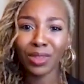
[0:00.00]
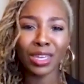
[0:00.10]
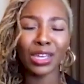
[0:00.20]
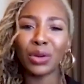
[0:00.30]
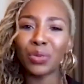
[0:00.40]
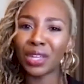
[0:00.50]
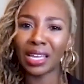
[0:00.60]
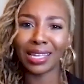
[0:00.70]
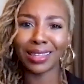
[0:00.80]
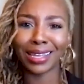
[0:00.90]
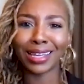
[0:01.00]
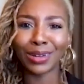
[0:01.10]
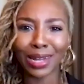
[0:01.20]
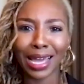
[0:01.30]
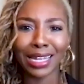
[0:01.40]
you know, the
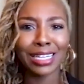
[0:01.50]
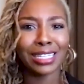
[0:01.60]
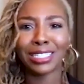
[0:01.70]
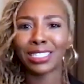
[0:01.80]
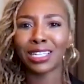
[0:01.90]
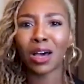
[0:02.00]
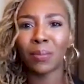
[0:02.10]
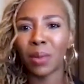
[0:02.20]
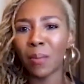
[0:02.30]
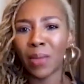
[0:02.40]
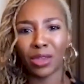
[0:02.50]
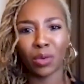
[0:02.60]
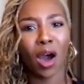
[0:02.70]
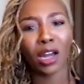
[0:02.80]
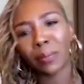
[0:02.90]
internet. Some make
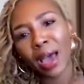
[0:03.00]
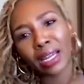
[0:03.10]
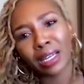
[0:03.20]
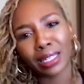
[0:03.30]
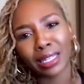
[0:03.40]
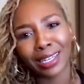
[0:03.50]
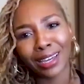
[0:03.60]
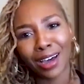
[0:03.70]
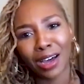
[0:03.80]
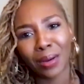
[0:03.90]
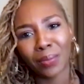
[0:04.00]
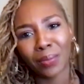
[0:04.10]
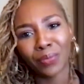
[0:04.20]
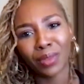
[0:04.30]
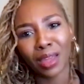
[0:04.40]
you automatically,
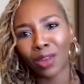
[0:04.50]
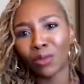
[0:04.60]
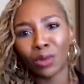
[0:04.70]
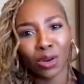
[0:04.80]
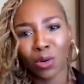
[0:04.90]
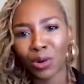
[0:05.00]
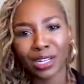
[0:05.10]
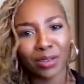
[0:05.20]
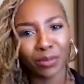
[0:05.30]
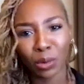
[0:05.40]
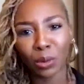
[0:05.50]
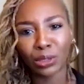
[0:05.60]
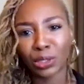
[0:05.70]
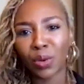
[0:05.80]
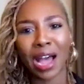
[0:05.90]
and you're already enrolled,
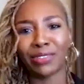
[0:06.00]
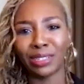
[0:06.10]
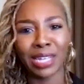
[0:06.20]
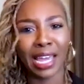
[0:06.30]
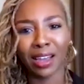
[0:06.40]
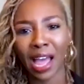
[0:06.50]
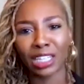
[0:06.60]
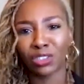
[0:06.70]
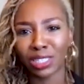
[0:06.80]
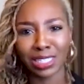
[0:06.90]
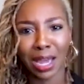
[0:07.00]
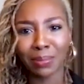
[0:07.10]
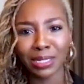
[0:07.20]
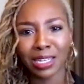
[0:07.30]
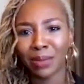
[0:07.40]
you don't have to take extra
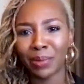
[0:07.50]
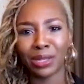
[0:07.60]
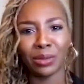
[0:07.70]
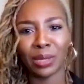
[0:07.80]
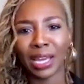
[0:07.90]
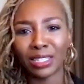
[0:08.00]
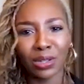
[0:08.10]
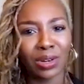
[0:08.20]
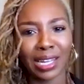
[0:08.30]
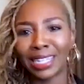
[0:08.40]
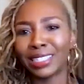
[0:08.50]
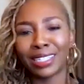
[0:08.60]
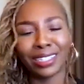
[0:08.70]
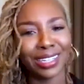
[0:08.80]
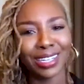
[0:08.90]
steps, but you hit a certain age
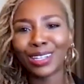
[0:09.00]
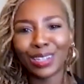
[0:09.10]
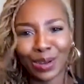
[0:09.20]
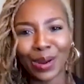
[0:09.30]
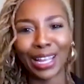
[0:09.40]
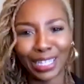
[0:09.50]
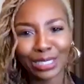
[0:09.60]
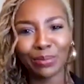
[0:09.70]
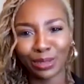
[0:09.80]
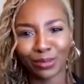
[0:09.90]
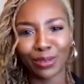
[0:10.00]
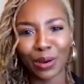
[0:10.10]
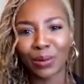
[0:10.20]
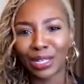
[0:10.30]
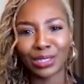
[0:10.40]
and you're eligible to
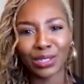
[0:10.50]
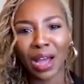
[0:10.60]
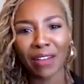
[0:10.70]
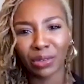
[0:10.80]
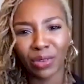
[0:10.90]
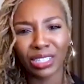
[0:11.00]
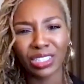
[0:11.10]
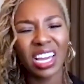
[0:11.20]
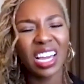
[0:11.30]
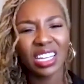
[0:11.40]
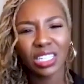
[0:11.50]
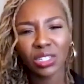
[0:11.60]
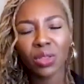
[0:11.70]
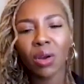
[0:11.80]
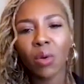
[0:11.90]
vote and you don't have to register.
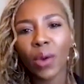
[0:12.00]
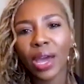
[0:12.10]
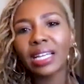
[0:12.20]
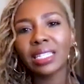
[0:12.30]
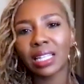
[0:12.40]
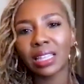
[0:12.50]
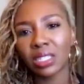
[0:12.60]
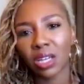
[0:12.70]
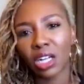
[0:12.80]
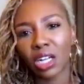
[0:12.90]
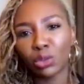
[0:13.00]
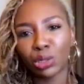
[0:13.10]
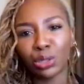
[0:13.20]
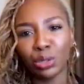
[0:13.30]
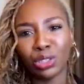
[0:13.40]
So there are ways that this
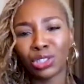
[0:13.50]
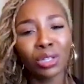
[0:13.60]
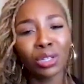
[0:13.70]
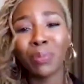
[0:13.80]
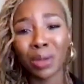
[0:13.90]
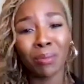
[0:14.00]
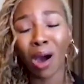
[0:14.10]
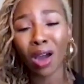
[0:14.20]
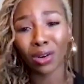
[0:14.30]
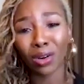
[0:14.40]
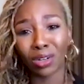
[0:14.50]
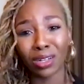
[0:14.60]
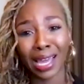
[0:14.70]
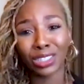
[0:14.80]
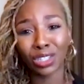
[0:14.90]
country should be modern
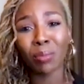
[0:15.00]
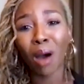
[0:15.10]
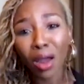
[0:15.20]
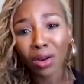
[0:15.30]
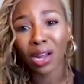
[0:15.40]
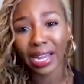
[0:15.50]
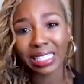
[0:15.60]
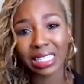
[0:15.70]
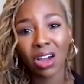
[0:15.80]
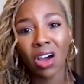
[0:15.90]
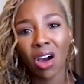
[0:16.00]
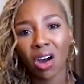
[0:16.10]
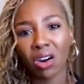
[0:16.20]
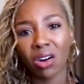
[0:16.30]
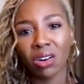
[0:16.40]
and should modernize
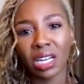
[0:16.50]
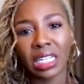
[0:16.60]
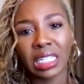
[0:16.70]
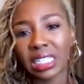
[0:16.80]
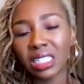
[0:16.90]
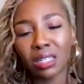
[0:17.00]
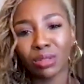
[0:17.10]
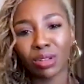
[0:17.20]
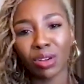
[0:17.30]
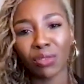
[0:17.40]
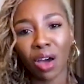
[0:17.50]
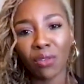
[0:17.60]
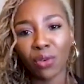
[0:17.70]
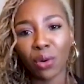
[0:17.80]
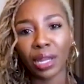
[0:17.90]
our systems of
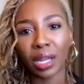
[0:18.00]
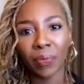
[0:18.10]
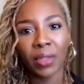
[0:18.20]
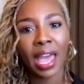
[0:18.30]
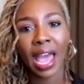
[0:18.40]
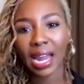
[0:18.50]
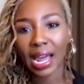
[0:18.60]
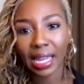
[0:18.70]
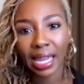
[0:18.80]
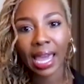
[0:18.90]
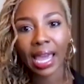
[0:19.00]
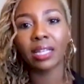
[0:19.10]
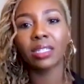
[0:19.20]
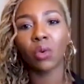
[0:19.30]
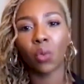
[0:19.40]
voting. And I
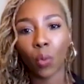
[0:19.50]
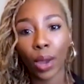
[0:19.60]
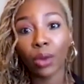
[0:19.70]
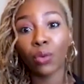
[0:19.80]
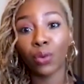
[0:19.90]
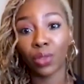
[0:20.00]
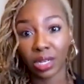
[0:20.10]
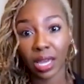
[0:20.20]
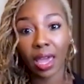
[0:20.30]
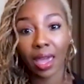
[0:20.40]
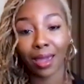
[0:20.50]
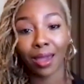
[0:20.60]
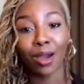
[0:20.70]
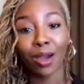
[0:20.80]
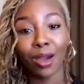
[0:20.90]
can't wait for the day
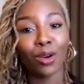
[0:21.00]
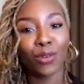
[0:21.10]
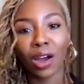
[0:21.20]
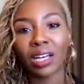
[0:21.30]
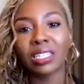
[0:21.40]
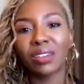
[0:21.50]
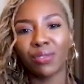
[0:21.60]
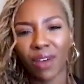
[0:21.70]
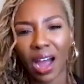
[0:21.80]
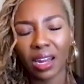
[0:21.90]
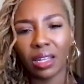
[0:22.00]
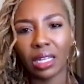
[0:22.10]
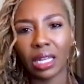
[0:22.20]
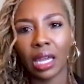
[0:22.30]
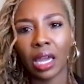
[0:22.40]
for us to
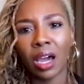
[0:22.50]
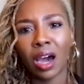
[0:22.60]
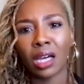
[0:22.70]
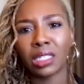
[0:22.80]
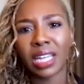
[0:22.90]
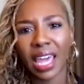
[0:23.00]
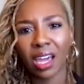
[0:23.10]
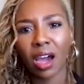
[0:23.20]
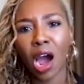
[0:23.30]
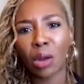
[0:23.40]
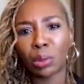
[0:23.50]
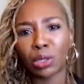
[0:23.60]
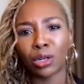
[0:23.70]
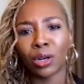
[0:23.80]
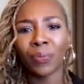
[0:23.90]
finally take
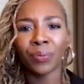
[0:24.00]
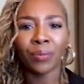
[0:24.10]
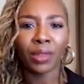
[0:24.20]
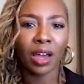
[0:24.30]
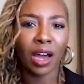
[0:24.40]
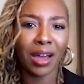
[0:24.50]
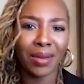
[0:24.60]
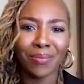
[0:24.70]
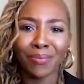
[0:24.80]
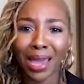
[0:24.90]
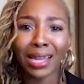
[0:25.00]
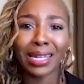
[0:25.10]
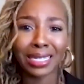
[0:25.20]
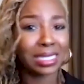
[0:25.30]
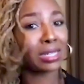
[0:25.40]
our
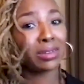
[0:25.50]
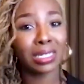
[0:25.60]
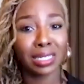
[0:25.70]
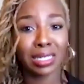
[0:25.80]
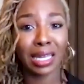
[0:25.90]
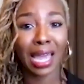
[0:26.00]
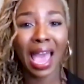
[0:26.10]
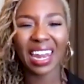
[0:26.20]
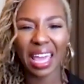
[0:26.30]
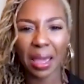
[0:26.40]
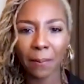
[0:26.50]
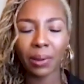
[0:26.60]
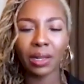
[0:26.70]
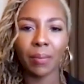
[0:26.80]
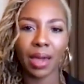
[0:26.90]
mandate seriously and
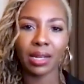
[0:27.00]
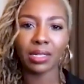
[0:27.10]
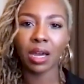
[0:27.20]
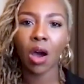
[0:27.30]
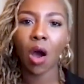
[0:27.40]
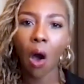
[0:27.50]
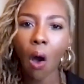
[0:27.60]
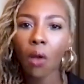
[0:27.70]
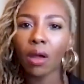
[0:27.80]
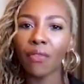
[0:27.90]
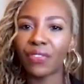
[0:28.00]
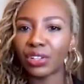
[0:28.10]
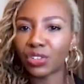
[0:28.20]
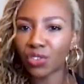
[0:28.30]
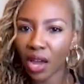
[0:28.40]
implement all of the
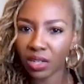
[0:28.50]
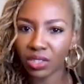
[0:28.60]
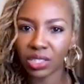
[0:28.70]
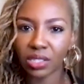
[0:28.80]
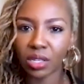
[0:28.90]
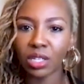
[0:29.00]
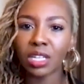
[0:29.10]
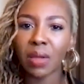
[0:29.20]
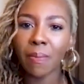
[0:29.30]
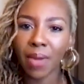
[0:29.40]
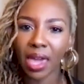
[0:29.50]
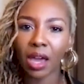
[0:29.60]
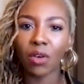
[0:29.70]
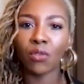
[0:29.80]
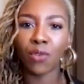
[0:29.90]
strategies to make
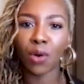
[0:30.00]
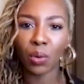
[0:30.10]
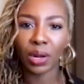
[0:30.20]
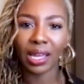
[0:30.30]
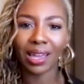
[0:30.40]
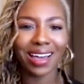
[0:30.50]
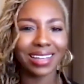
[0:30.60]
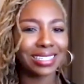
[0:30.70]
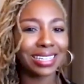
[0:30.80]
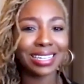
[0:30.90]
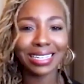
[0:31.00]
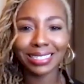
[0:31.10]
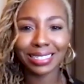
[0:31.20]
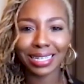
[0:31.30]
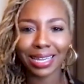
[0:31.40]
voting as
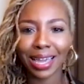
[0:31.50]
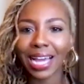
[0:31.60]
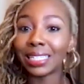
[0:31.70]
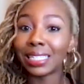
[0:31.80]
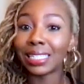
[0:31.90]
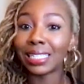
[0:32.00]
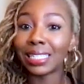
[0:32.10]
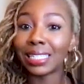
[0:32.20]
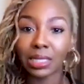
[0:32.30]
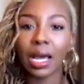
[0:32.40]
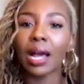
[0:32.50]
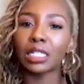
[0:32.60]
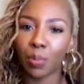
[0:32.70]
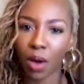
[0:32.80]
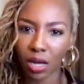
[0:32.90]
easy and seamless
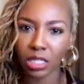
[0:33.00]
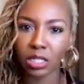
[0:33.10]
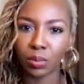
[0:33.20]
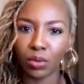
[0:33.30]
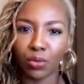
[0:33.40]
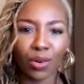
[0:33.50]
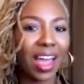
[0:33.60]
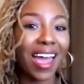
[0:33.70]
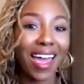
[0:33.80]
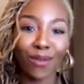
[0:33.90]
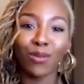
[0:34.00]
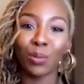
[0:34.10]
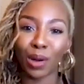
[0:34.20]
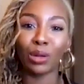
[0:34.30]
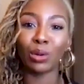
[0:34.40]
as possible for
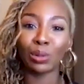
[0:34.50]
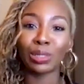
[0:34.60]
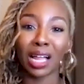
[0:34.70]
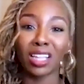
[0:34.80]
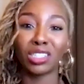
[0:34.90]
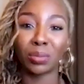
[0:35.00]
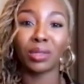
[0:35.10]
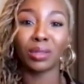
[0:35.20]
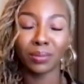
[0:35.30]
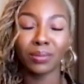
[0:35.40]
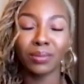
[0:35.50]
everybody who is eligible.